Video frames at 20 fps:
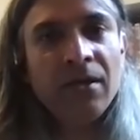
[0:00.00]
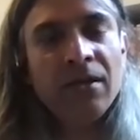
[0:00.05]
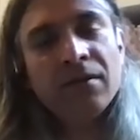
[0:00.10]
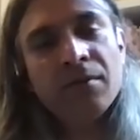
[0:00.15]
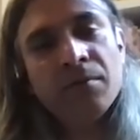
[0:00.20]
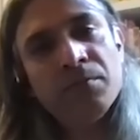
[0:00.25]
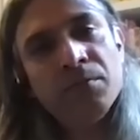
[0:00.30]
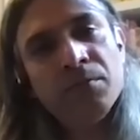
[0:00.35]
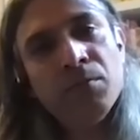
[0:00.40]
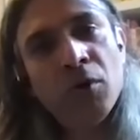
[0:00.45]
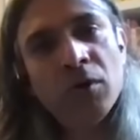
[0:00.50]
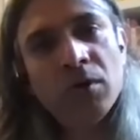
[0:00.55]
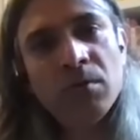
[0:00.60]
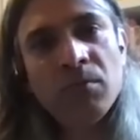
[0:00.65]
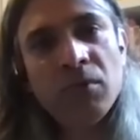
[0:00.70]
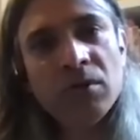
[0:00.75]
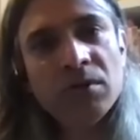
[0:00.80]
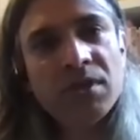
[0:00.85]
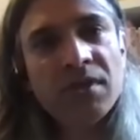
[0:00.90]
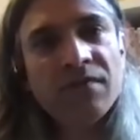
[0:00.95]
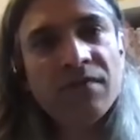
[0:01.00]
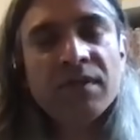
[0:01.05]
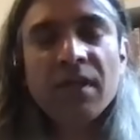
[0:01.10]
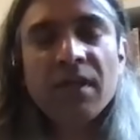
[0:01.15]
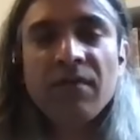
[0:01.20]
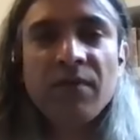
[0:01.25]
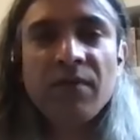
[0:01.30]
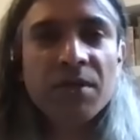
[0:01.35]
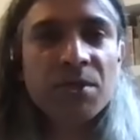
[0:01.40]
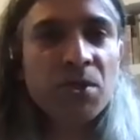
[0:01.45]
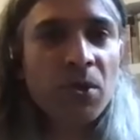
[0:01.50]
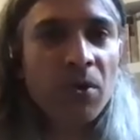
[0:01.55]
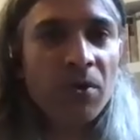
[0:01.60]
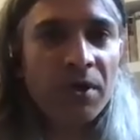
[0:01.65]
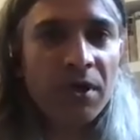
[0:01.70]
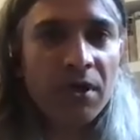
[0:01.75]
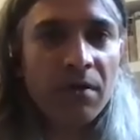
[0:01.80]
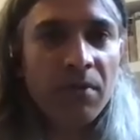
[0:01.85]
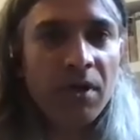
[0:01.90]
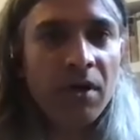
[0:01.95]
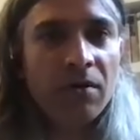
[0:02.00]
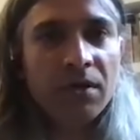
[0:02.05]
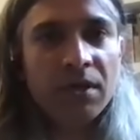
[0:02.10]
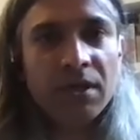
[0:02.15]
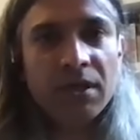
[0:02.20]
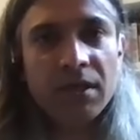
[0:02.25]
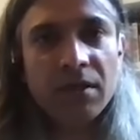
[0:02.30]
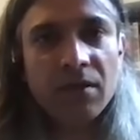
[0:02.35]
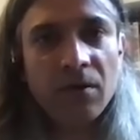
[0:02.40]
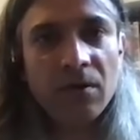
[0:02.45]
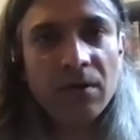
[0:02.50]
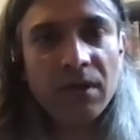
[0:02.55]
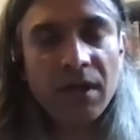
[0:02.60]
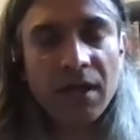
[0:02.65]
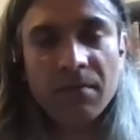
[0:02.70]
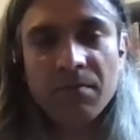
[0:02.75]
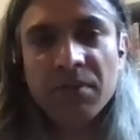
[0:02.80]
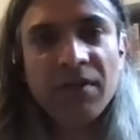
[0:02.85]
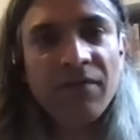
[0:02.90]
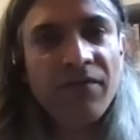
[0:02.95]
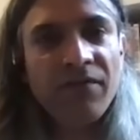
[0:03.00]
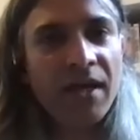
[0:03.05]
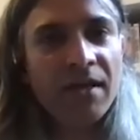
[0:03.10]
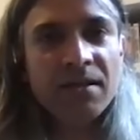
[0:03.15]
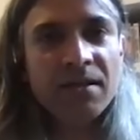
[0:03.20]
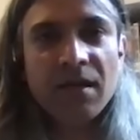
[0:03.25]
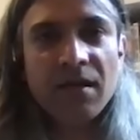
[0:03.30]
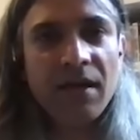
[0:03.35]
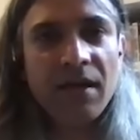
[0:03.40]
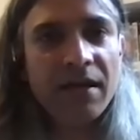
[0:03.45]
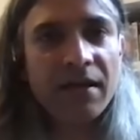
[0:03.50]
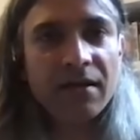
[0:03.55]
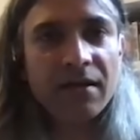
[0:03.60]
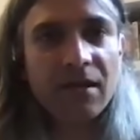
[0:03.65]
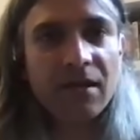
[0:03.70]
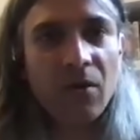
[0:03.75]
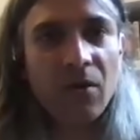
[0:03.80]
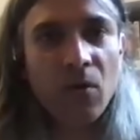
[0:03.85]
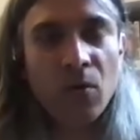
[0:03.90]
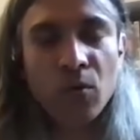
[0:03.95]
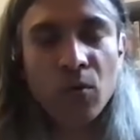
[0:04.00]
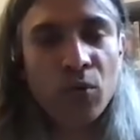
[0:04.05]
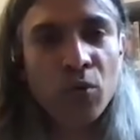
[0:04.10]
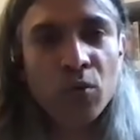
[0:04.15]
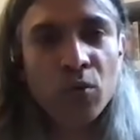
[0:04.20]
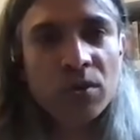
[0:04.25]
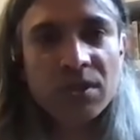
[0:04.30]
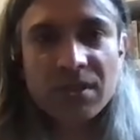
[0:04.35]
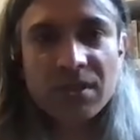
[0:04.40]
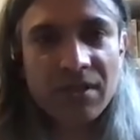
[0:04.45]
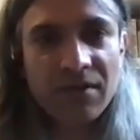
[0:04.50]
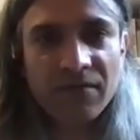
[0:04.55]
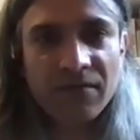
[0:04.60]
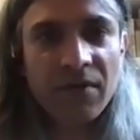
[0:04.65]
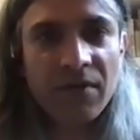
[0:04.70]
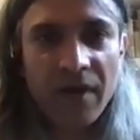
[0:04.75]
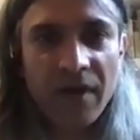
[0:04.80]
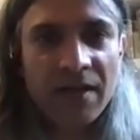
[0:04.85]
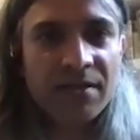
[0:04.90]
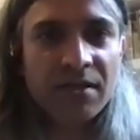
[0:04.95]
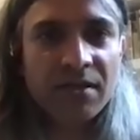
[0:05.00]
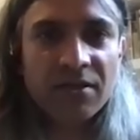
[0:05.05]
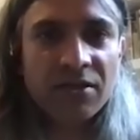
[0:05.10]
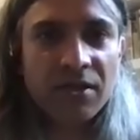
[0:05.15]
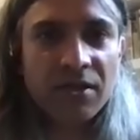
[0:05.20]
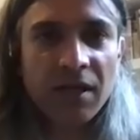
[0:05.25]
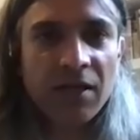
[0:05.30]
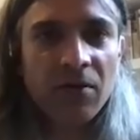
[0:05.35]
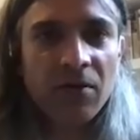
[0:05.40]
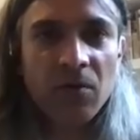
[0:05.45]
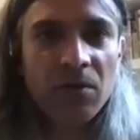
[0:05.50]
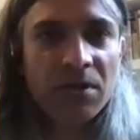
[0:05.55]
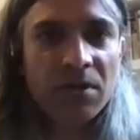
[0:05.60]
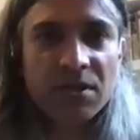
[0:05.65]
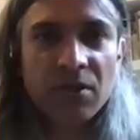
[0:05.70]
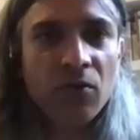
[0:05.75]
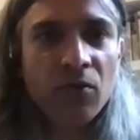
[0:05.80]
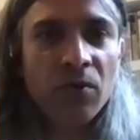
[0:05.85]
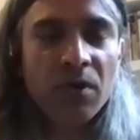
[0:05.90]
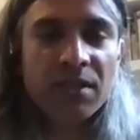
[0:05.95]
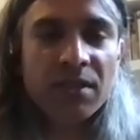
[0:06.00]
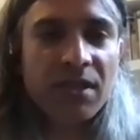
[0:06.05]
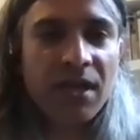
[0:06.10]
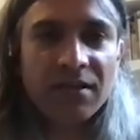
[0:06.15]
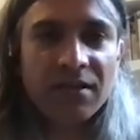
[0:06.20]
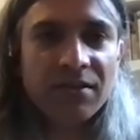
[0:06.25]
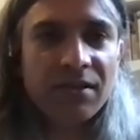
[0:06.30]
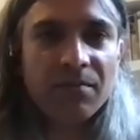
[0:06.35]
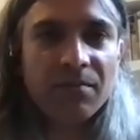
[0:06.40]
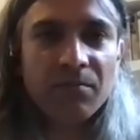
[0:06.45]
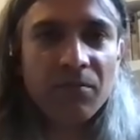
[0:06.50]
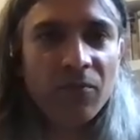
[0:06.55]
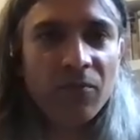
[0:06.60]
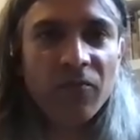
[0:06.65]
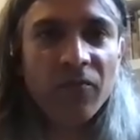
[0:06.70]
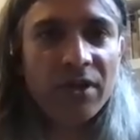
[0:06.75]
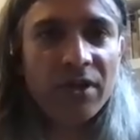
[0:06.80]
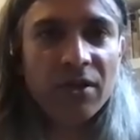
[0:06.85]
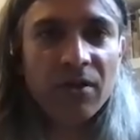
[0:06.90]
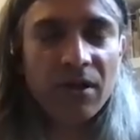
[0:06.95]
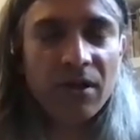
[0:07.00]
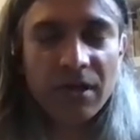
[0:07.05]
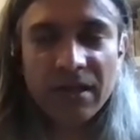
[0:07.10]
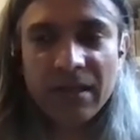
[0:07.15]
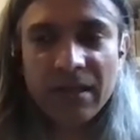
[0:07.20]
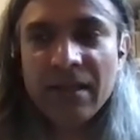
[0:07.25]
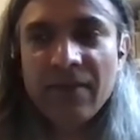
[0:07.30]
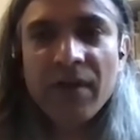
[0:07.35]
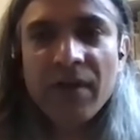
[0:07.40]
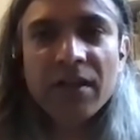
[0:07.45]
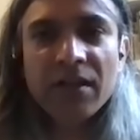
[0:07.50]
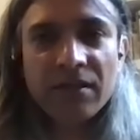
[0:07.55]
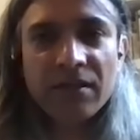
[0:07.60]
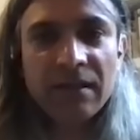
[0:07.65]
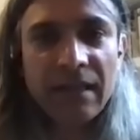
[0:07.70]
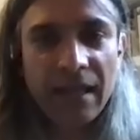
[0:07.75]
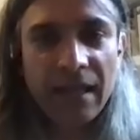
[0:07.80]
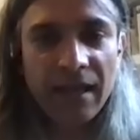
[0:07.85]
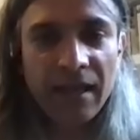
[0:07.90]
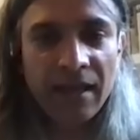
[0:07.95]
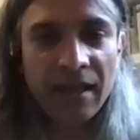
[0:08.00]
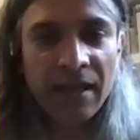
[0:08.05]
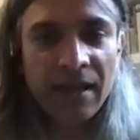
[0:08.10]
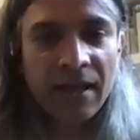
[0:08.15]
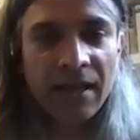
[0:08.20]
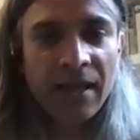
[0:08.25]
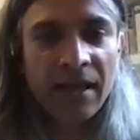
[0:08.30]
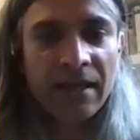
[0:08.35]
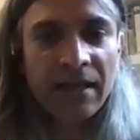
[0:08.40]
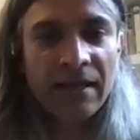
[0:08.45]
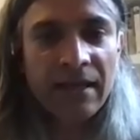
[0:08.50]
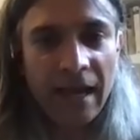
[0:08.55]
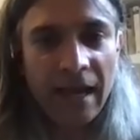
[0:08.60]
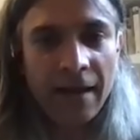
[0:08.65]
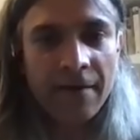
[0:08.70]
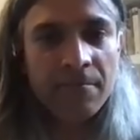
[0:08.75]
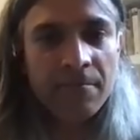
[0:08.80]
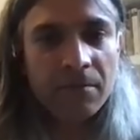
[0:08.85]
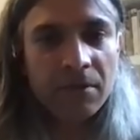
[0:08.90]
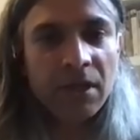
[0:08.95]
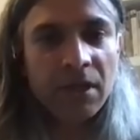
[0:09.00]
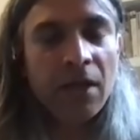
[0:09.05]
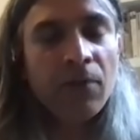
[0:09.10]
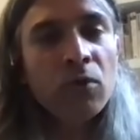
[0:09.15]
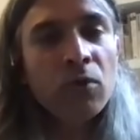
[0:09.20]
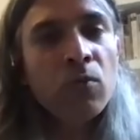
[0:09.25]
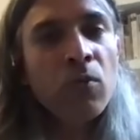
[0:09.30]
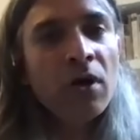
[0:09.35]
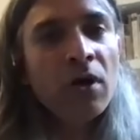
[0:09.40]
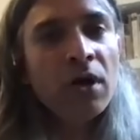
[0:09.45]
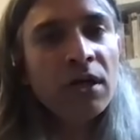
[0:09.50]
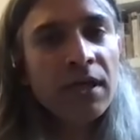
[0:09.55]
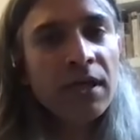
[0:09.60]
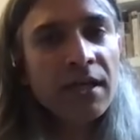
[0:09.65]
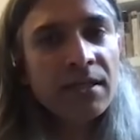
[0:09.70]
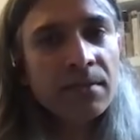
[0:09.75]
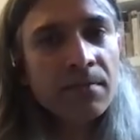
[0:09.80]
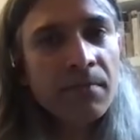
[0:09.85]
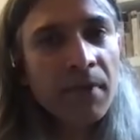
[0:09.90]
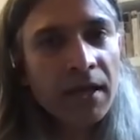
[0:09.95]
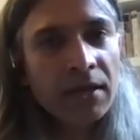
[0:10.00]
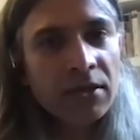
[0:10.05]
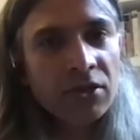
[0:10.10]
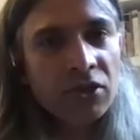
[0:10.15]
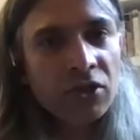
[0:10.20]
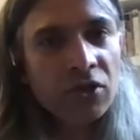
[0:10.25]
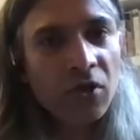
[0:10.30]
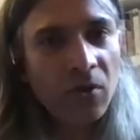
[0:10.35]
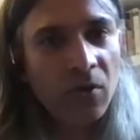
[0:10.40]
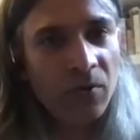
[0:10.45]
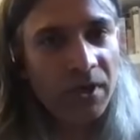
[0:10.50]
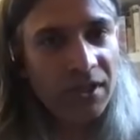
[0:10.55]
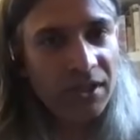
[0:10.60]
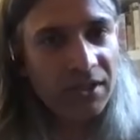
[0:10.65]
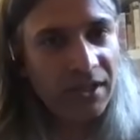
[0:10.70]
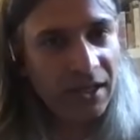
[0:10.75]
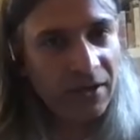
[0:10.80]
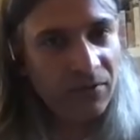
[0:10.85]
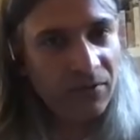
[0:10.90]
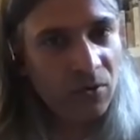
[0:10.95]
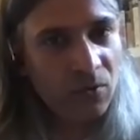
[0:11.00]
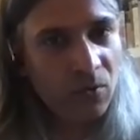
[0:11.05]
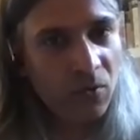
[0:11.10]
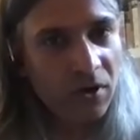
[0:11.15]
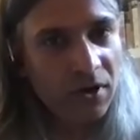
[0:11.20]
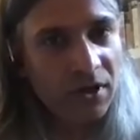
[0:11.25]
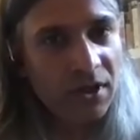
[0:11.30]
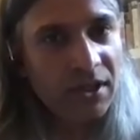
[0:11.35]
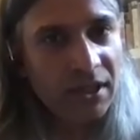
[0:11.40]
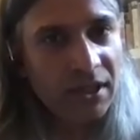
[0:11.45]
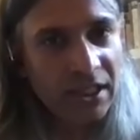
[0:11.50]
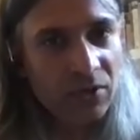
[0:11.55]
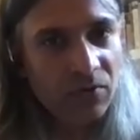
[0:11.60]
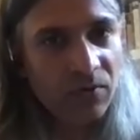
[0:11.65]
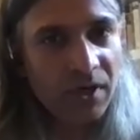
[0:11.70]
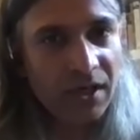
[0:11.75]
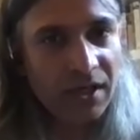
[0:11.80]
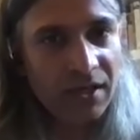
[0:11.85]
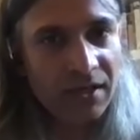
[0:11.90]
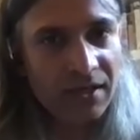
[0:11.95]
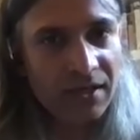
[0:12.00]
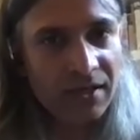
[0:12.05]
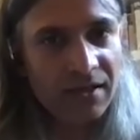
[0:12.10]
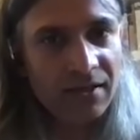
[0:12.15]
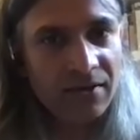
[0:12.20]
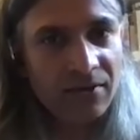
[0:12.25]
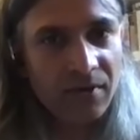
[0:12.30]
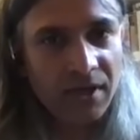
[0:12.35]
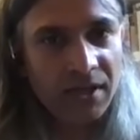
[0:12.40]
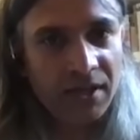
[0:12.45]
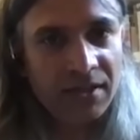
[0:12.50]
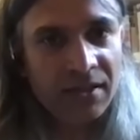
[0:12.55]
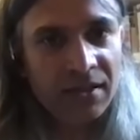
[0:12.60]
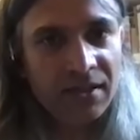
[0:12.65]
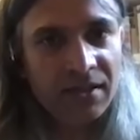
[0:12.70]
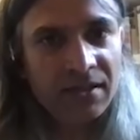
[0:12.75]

Both boards have said we are sorry about it and all that. But the fans are like, the fans are the stakeholders, and no one has asked them whether they would want a test match or whether they would want a T20, right?